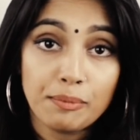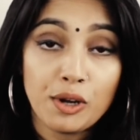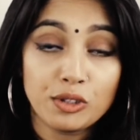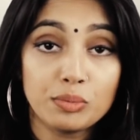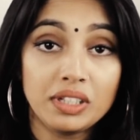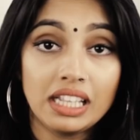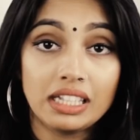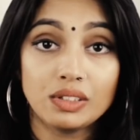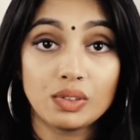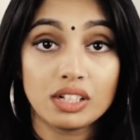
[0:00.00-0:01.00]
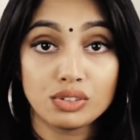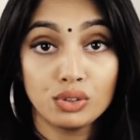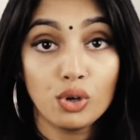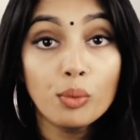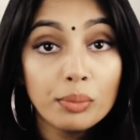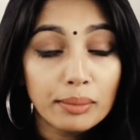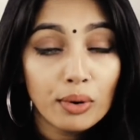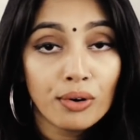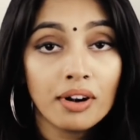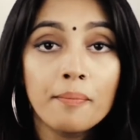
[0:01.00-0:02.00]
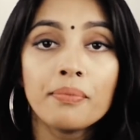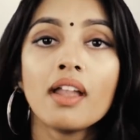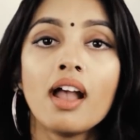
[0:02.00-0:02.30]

about me and you got to know me more.